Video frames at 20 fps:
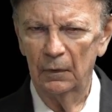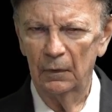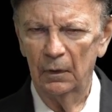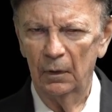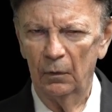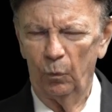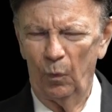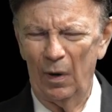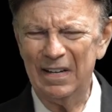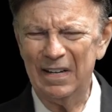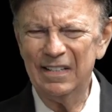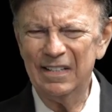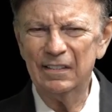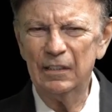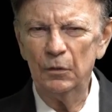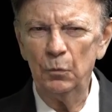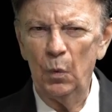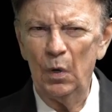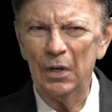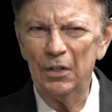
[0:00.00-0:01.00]
Why does he
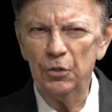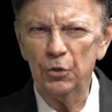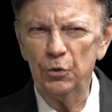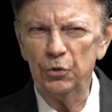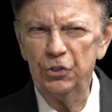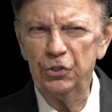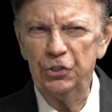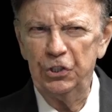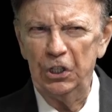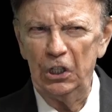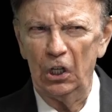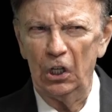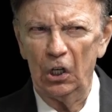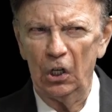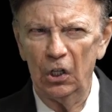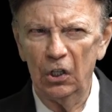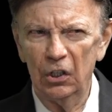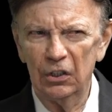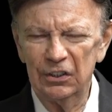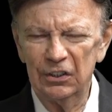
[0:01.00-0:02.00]
want you
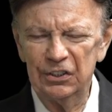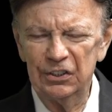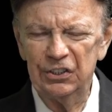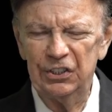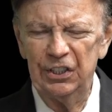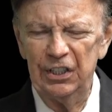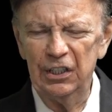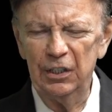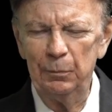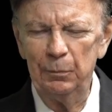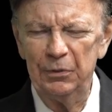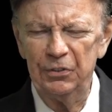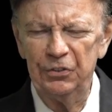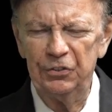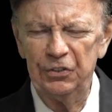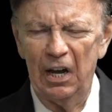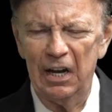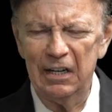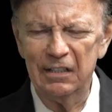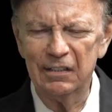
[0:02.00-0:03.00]
still, sitting
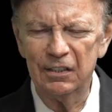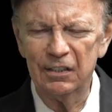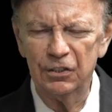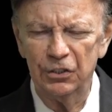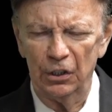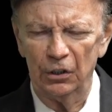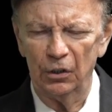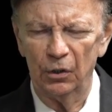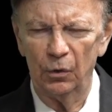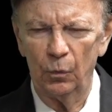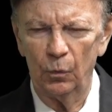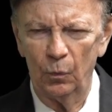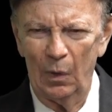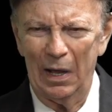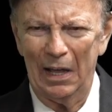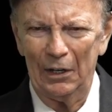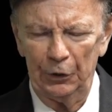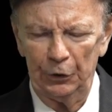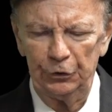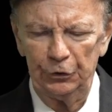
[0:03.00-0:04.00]
beside still
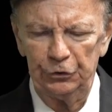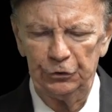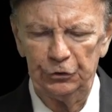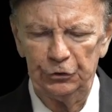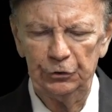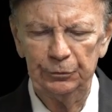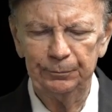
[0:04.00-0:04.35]
waters?